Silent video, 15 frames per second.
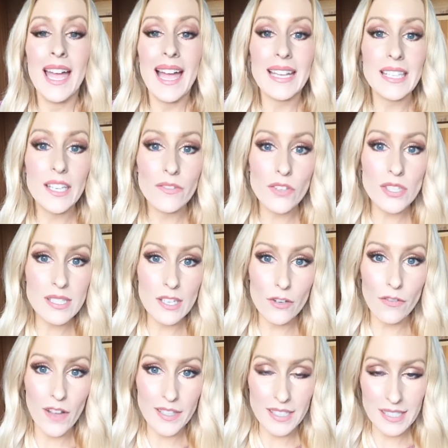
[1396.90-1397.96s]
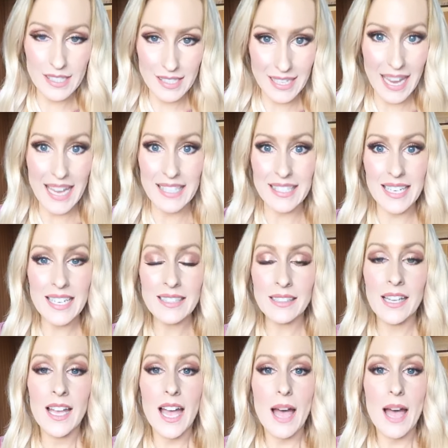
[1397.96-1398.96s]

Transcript: and give yourself understanding